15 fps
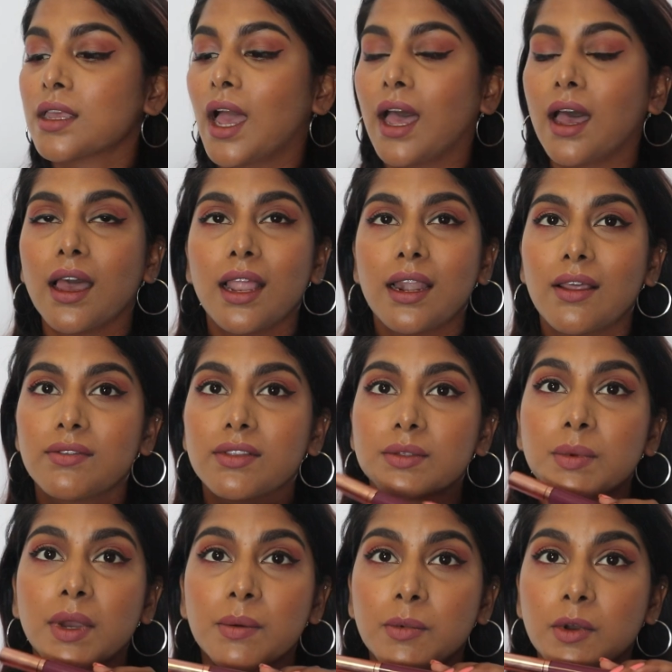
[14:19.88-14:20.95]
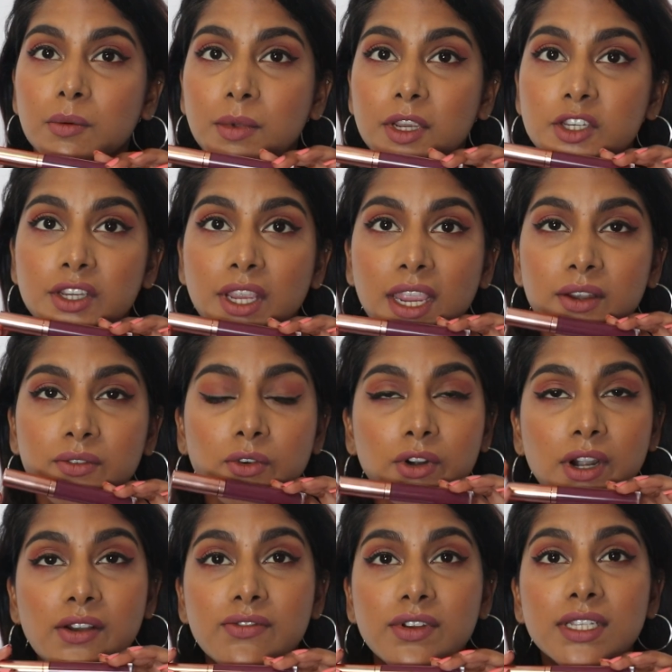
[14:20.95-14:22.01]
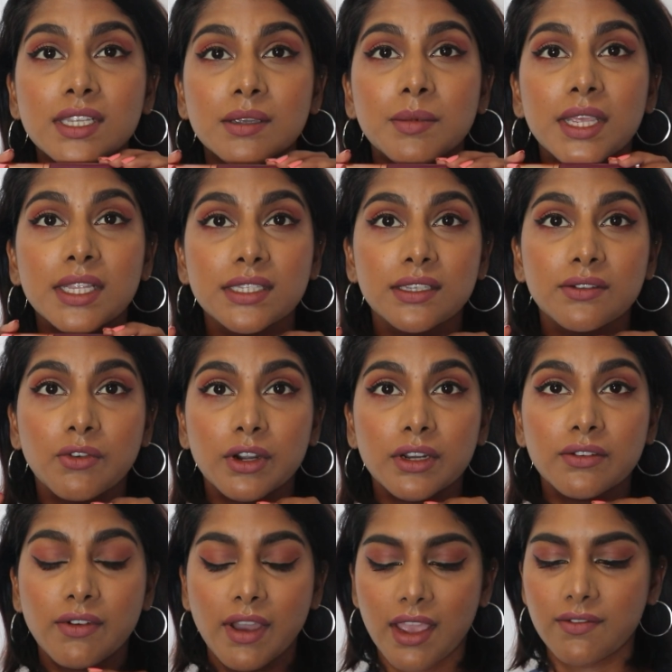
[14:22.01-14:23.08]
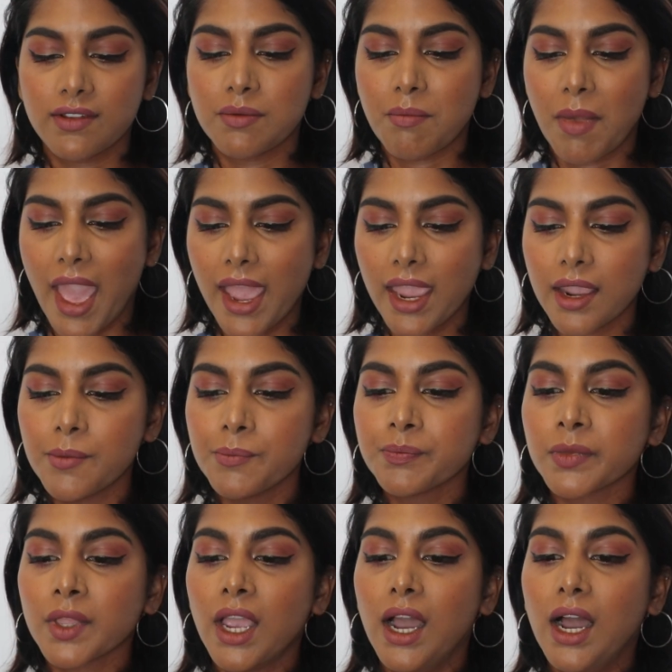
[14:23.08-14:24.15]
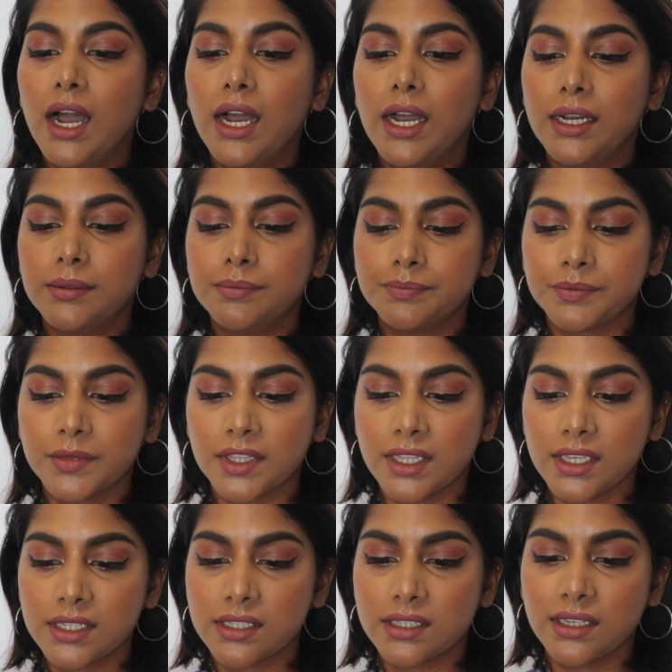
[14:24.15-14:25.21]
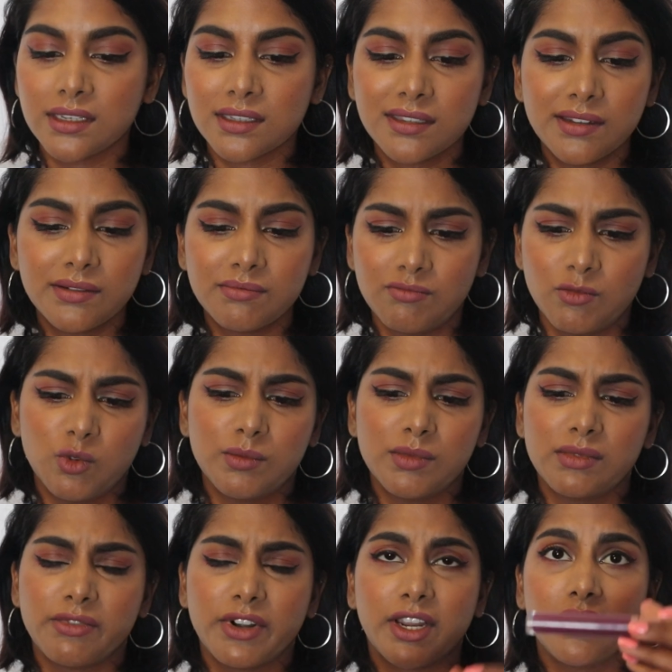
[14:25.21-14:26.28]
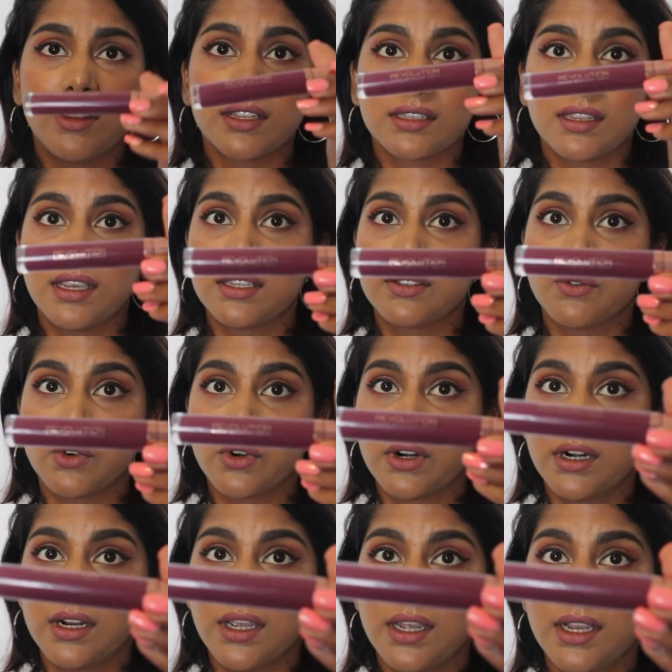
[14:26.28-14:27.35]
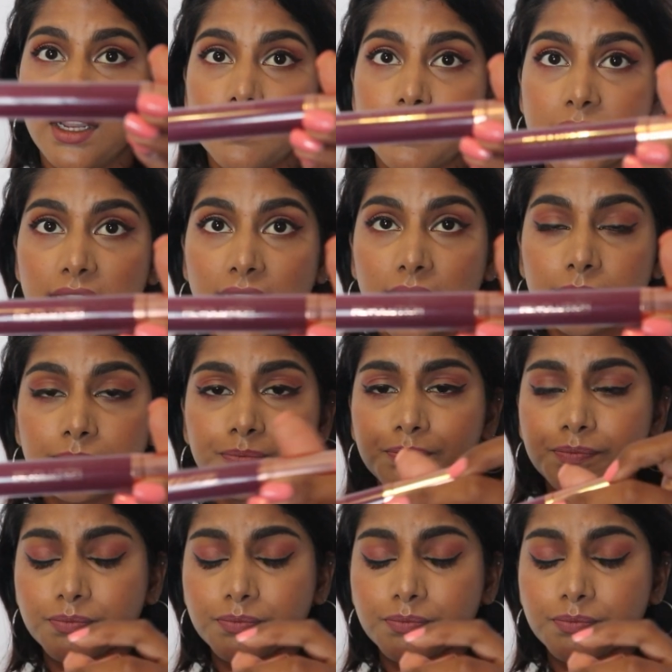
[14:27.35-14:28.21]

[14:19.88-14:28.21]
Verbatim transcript: I love this purple on my shade. For reference, I'm NC45 in MAC. This is the normal regular size for a lipstick.